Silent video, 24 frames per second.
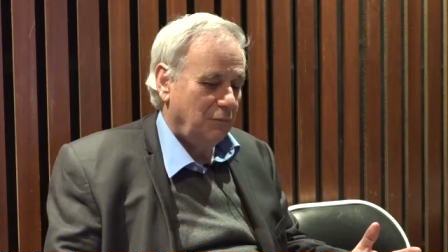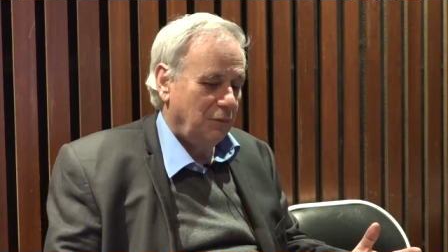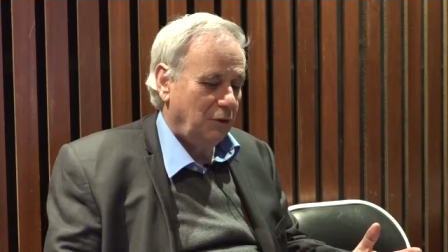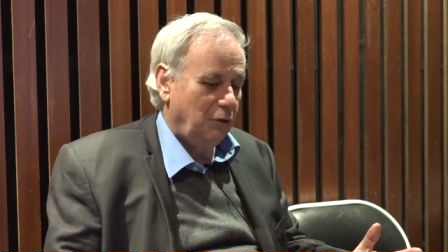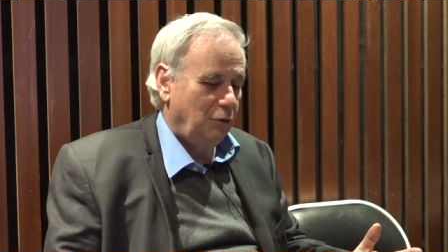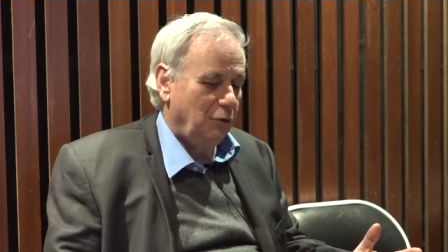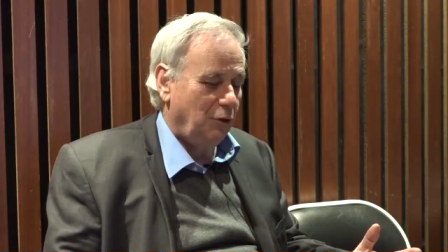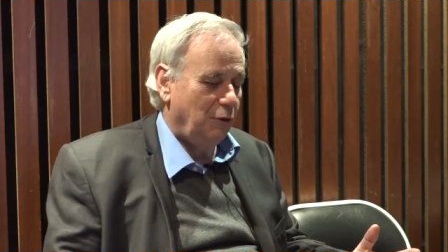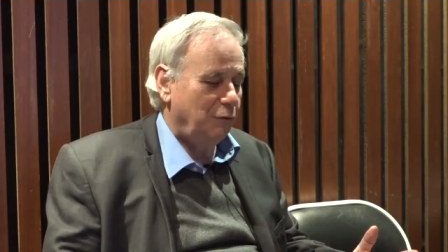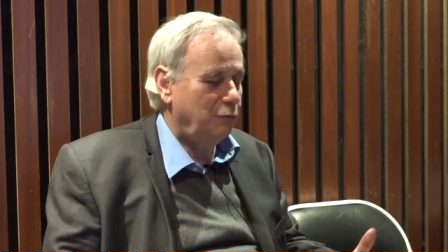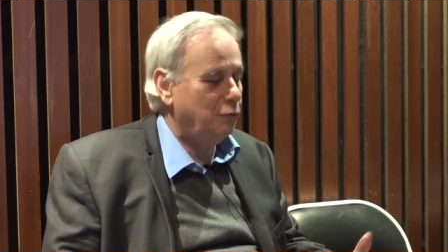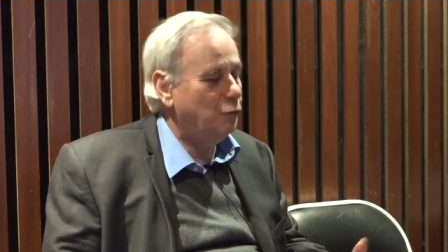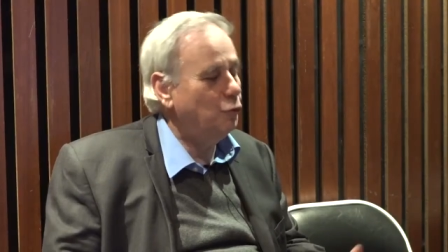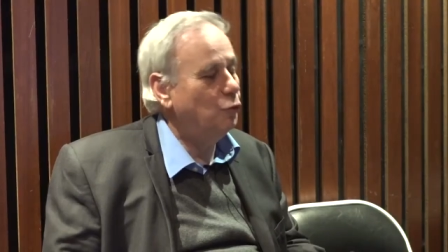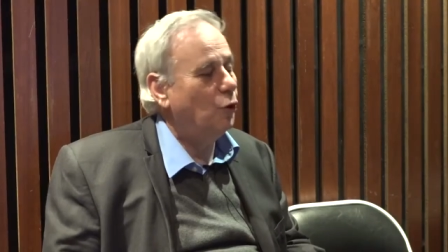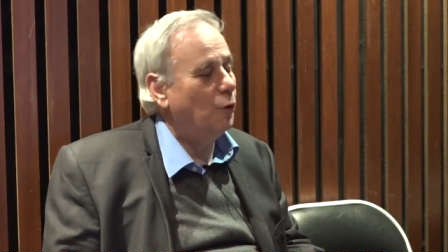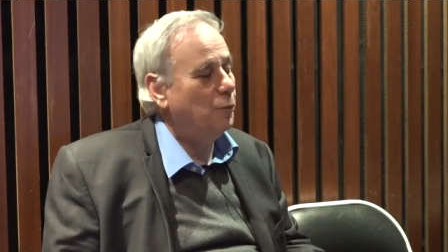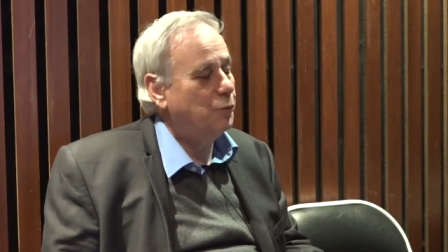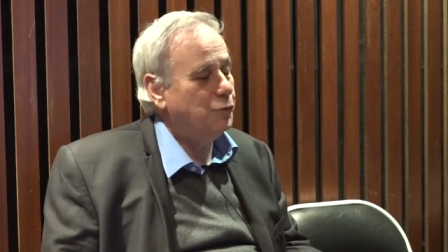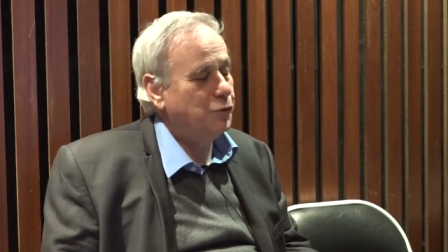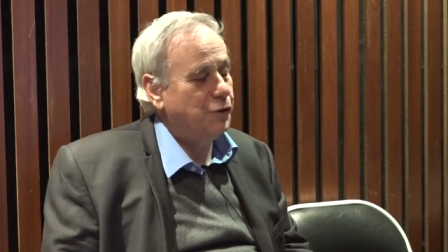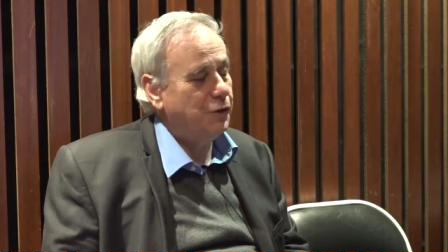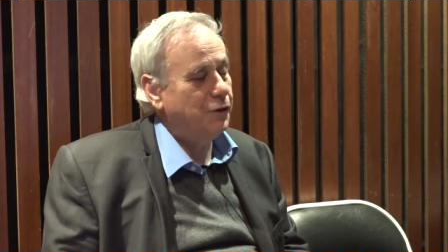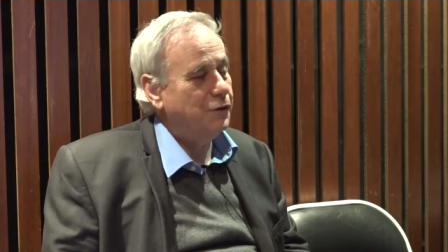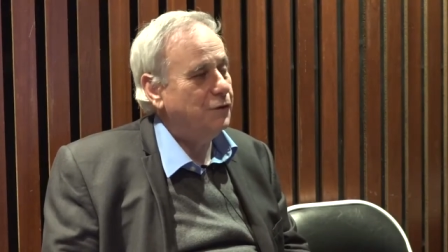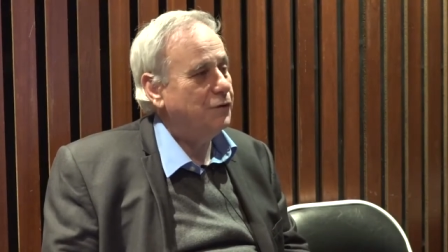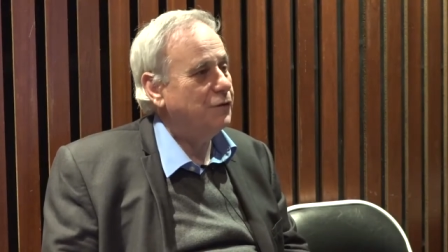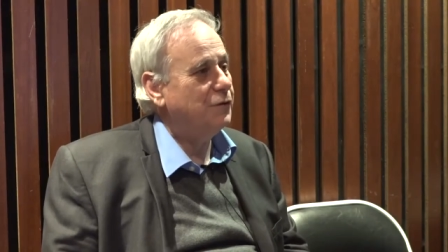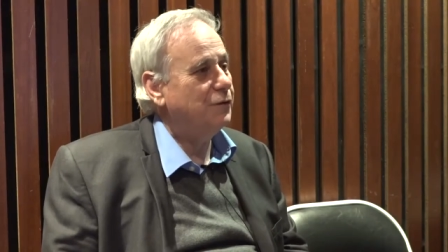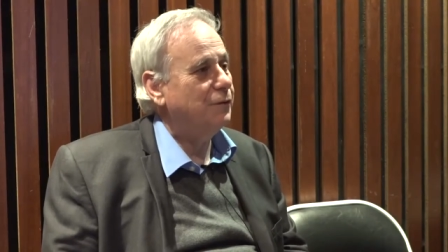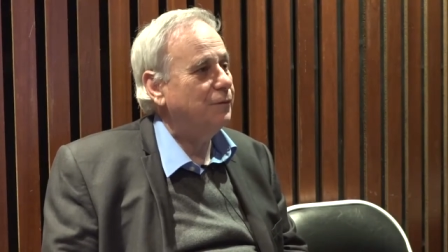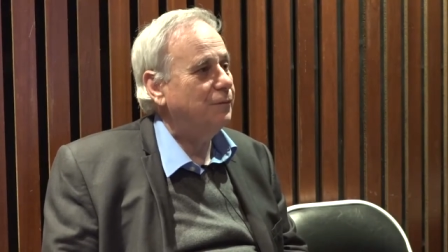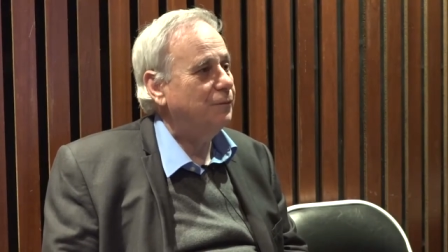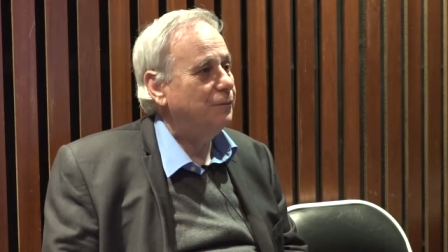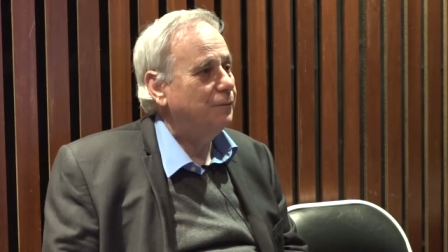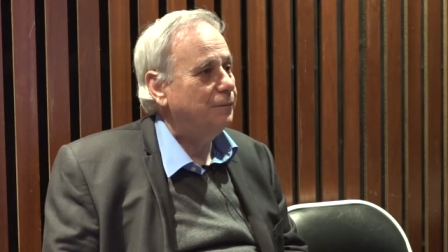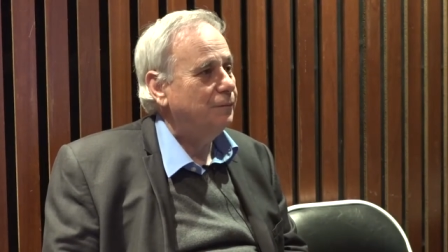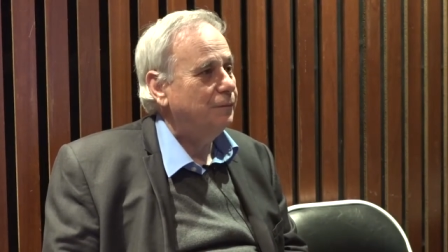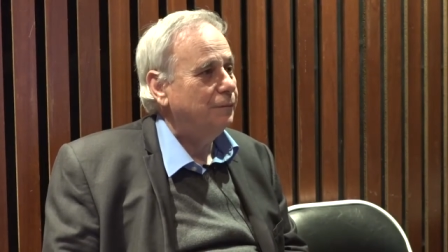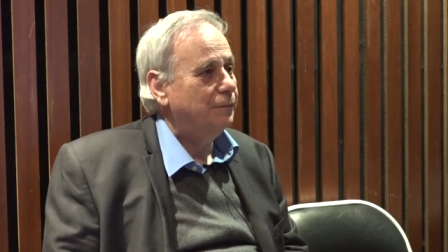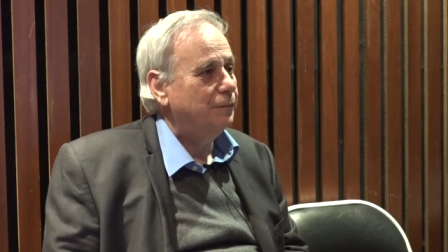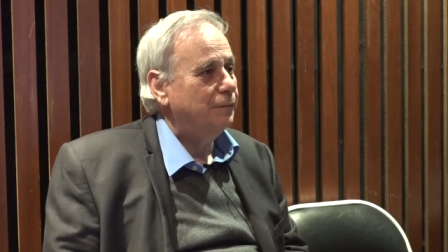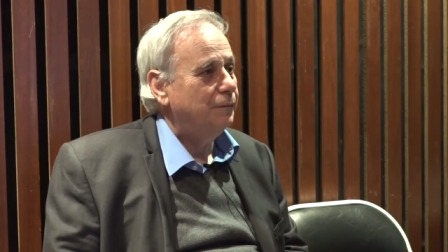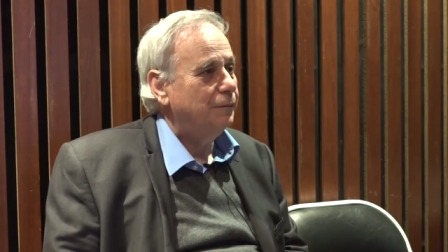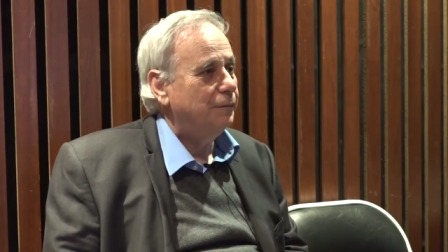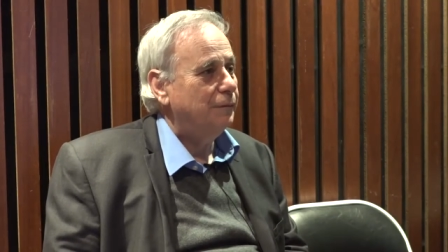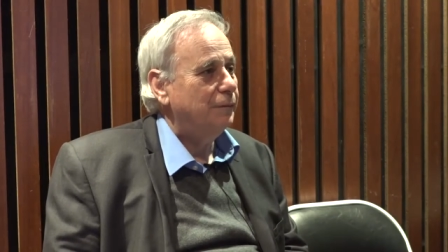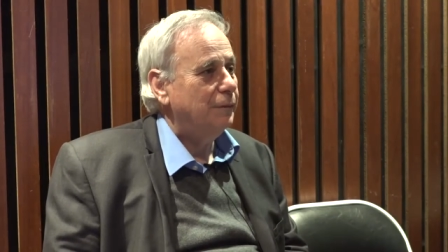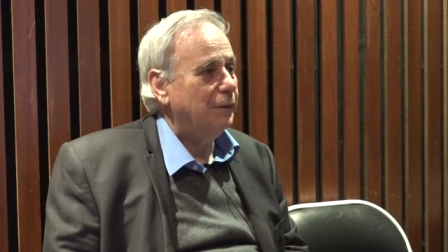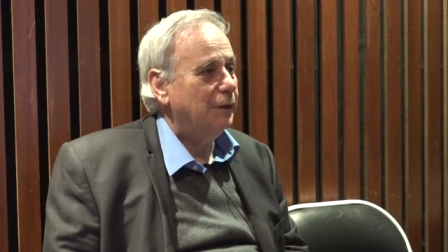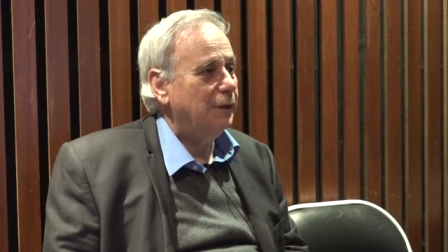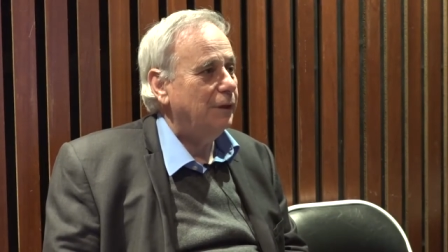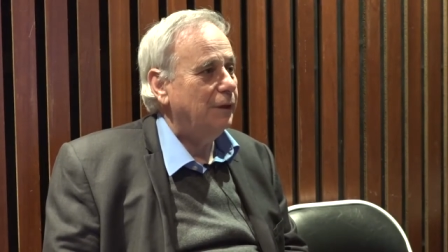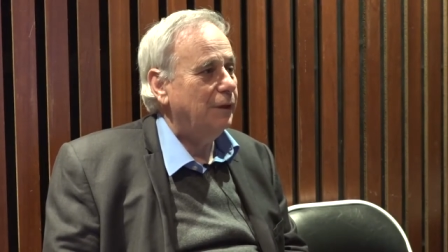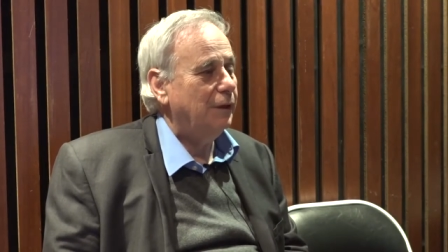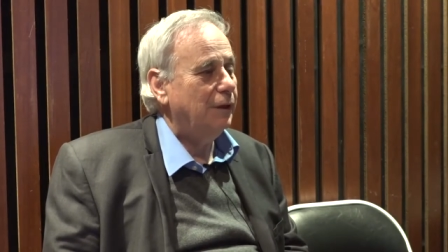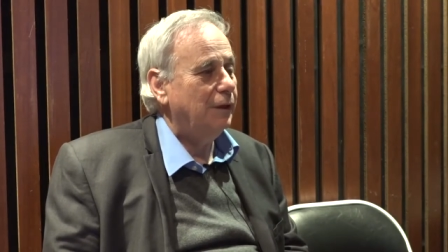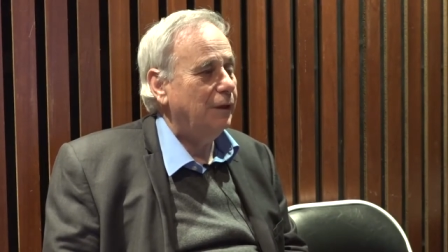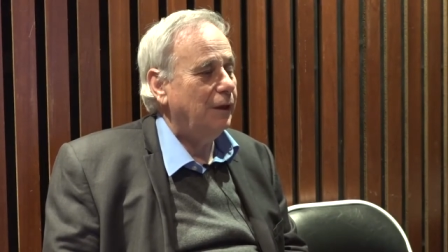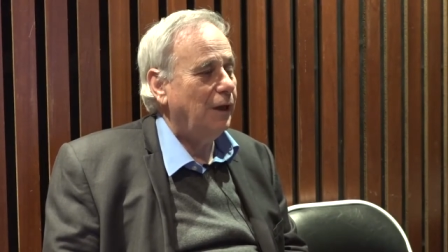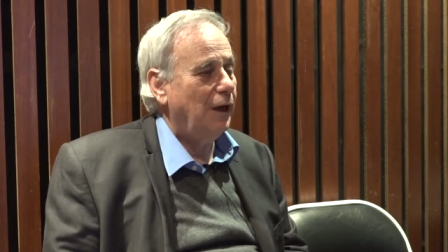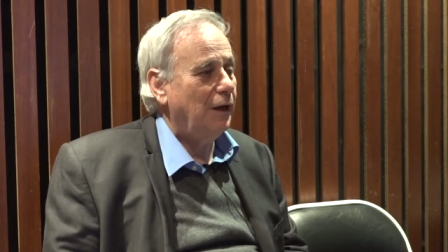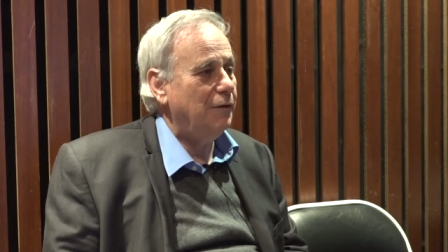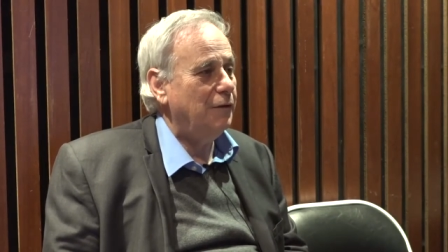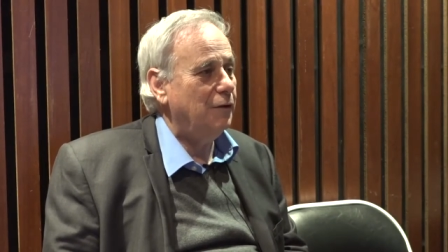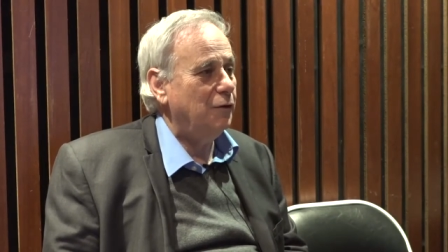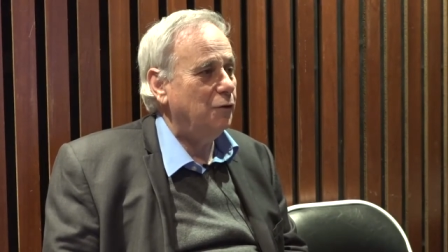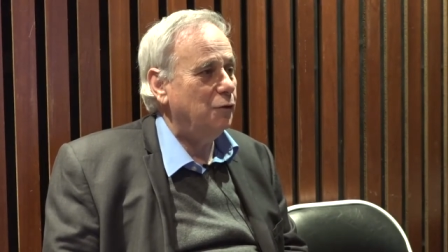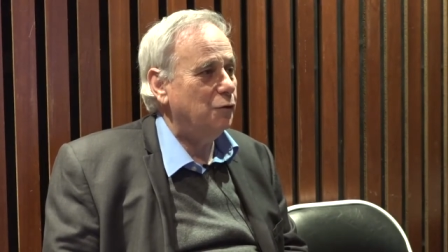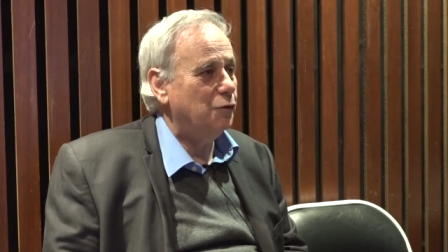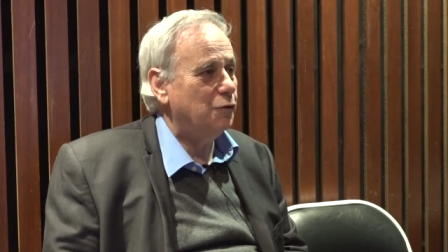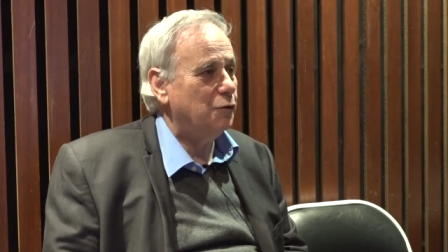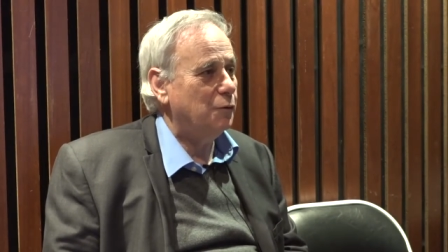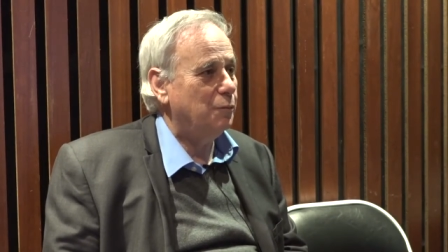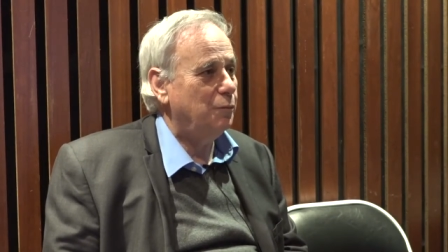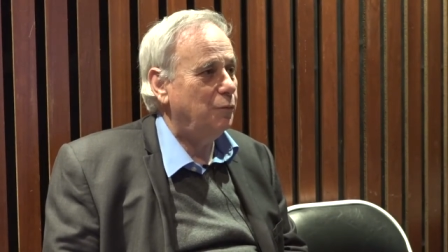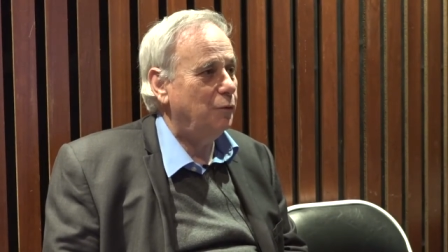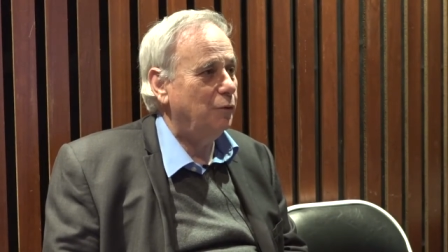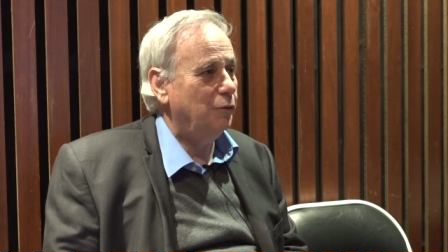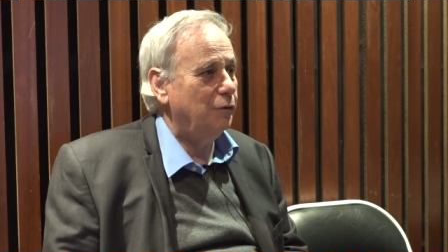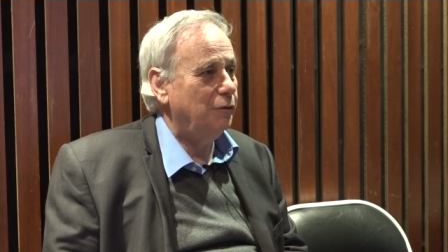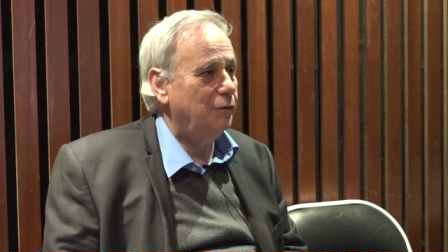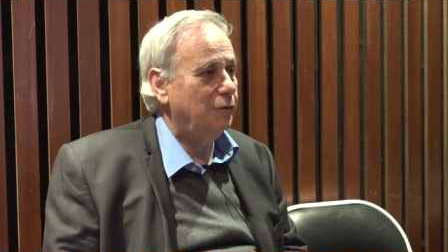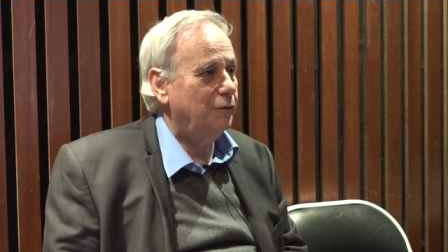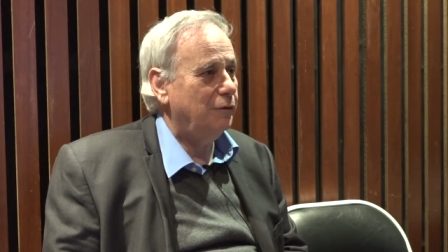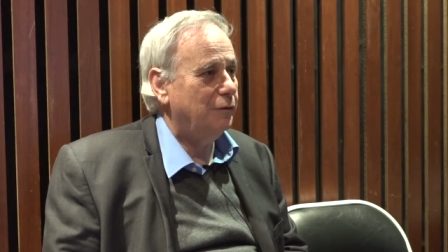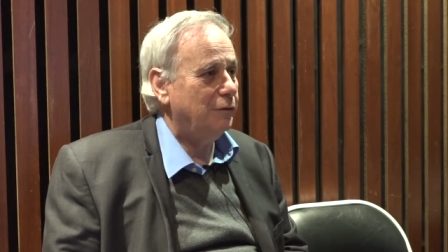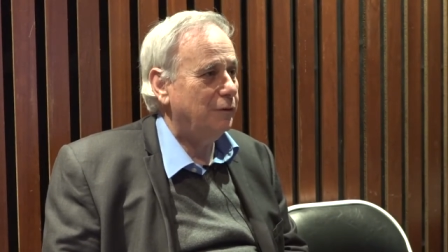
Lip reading: you have two options. Either you support